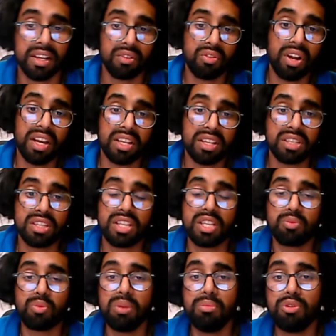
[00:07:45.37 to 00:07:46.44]
Right, there's
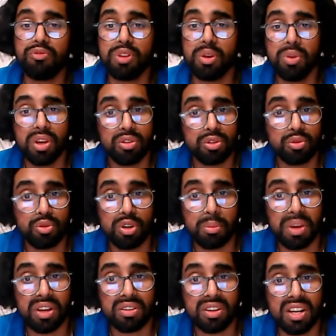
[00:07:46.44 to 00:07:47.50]
one more thing we're going to talk
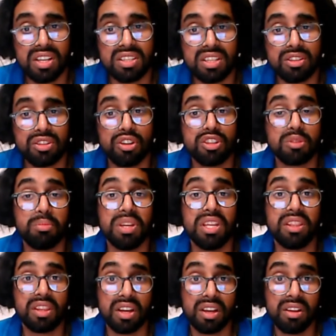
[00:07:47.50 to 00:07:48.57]
about, guys. It's going to
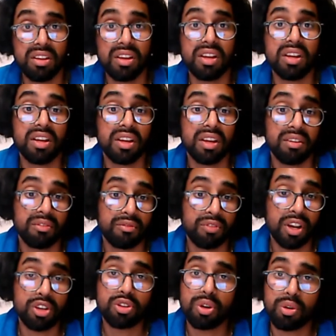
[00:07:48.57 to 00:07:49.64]
be the
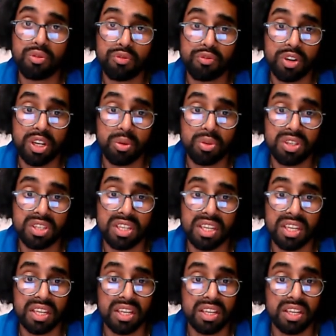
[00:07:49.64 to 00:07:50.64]
threshold frequency.